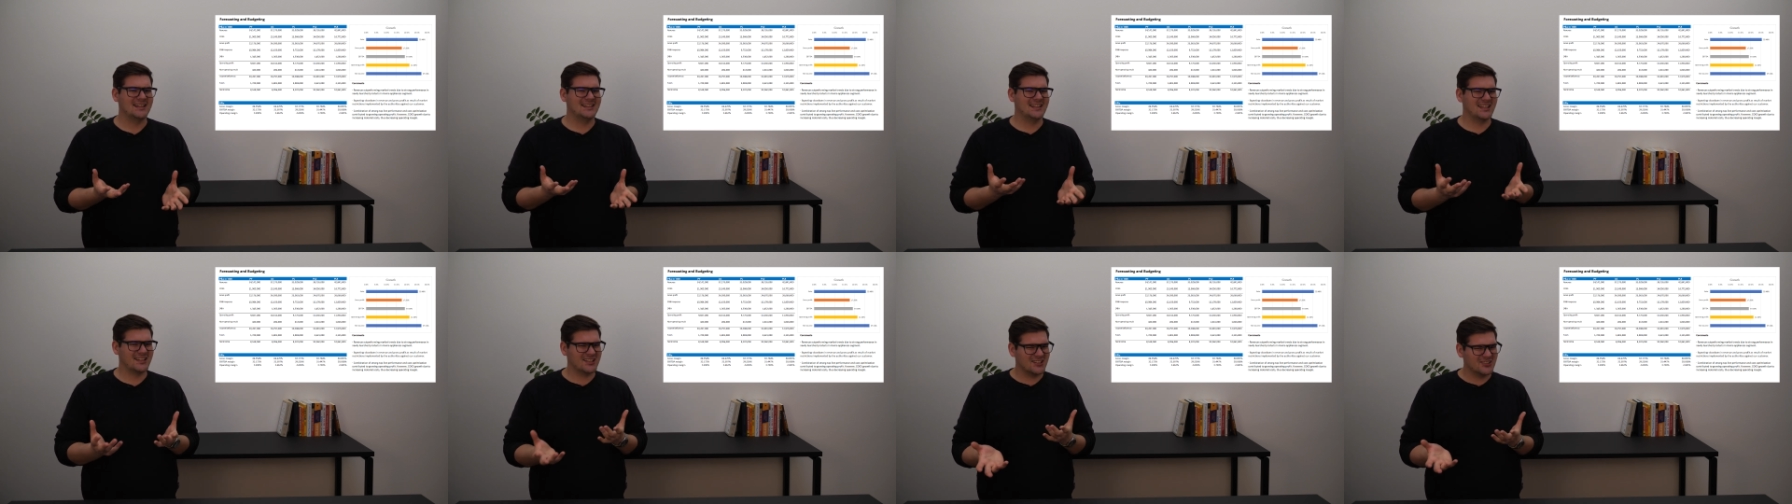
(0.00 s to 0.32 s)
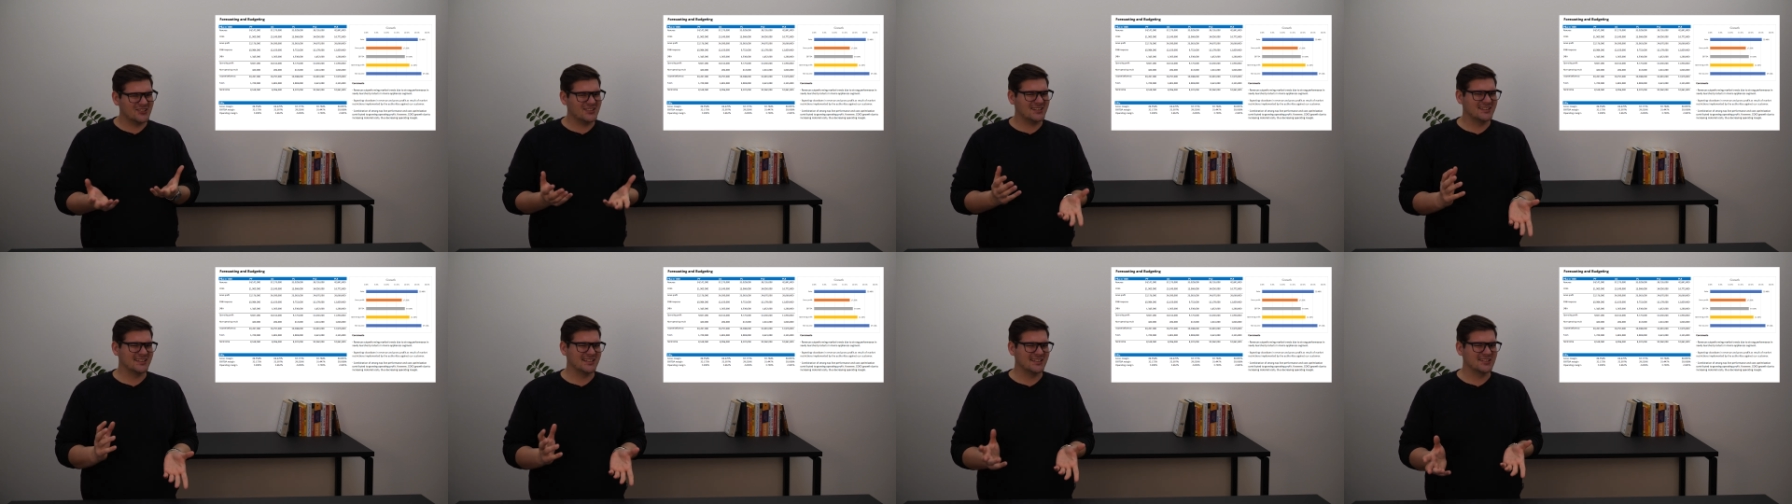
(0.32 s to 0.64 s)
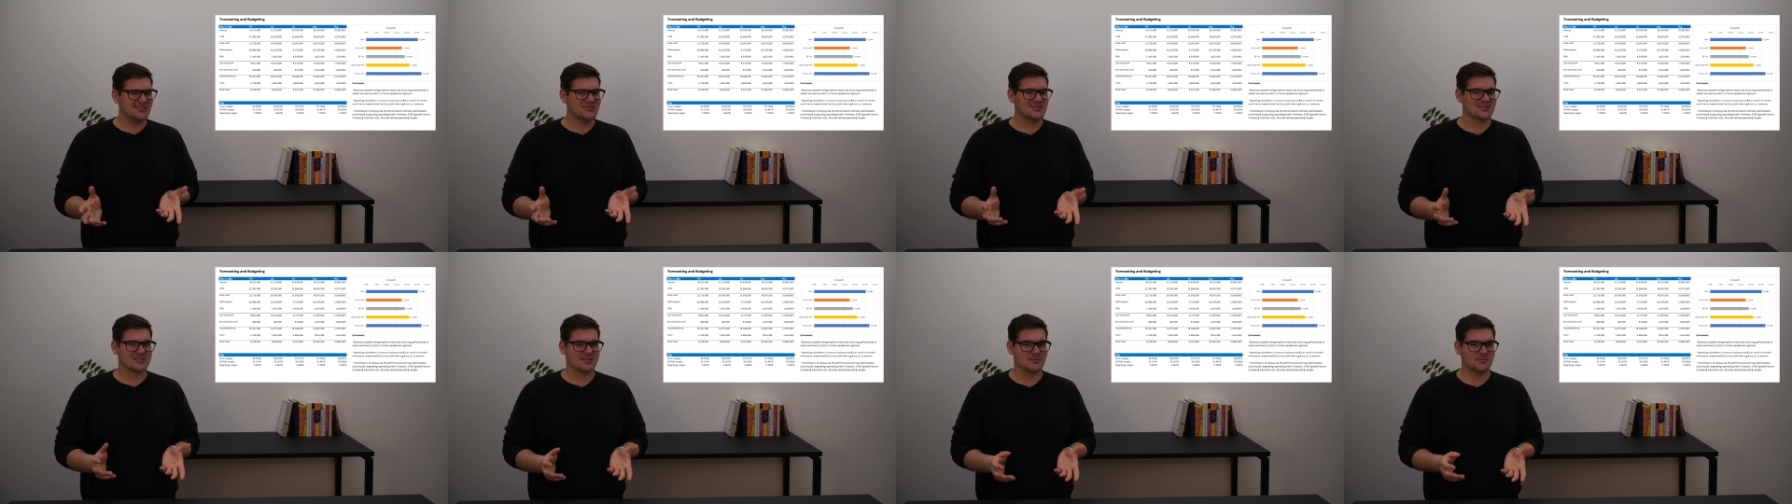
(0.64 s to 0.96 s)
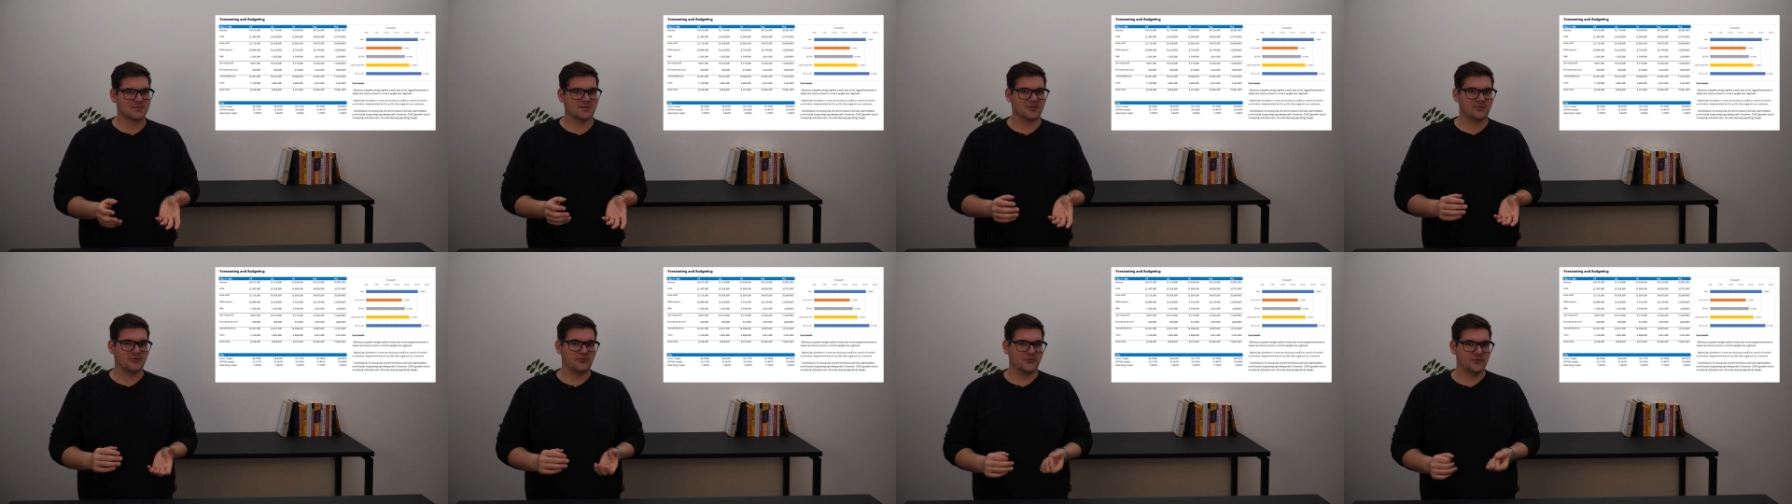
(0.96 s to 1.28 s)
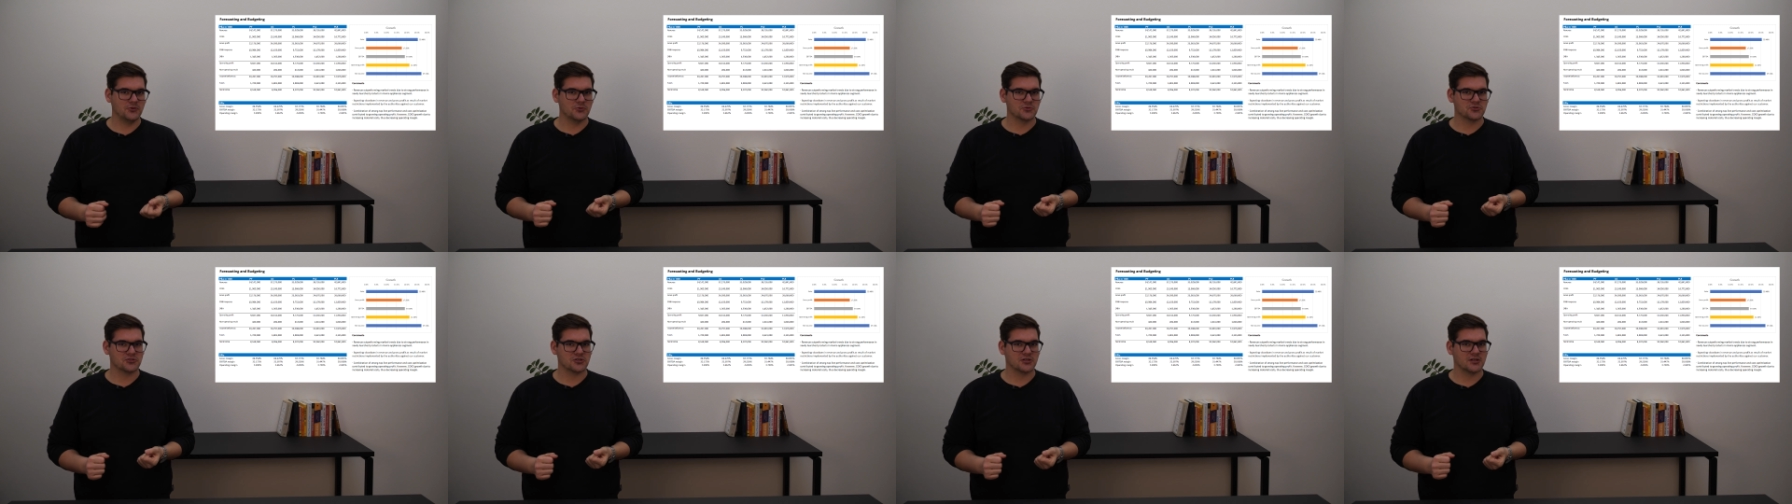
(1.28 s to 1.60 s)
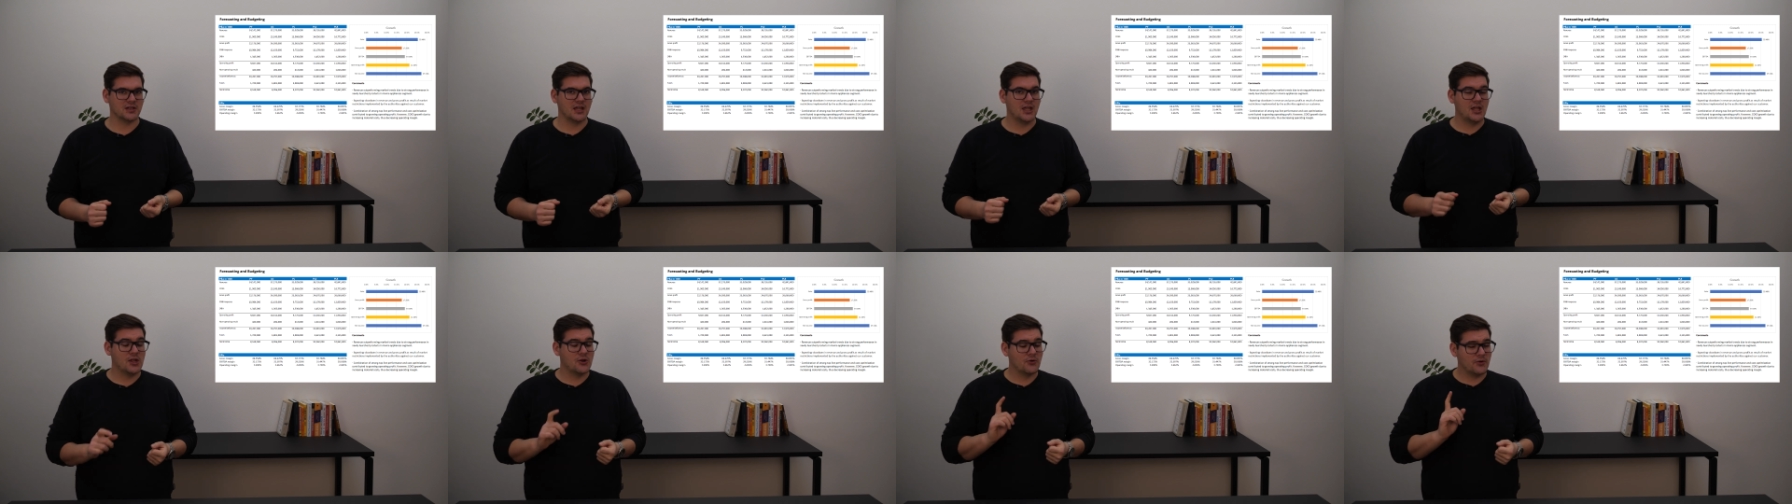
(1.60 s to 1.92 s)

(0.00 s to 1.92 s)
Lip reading: that could lead to some confusion.